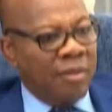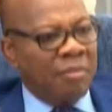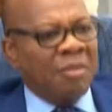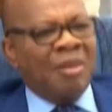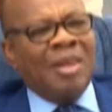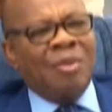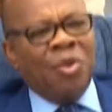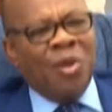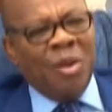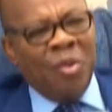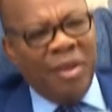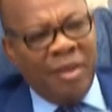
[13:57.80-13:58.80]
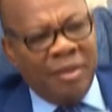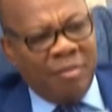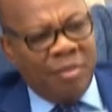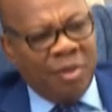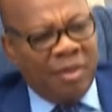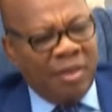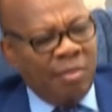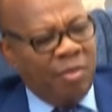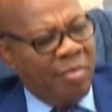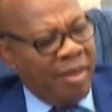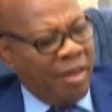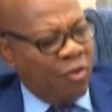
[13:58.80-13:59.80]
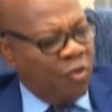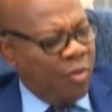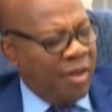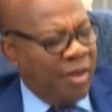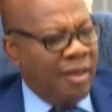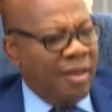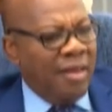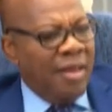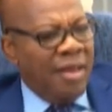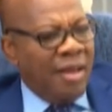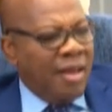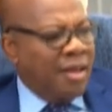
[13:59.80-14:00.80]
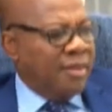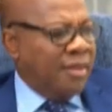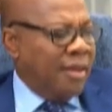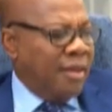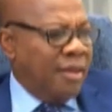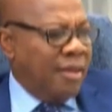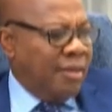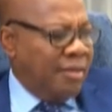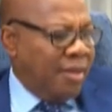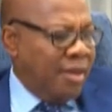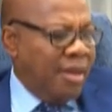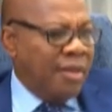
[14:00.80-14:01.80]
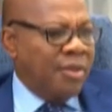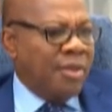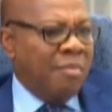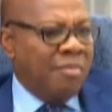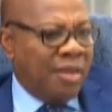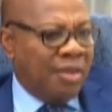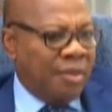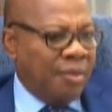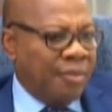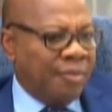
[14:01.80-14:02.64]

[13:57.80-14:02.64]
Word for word: We tell him, go away. Because Thabo Mbeki used to be here as a ANC ambassador.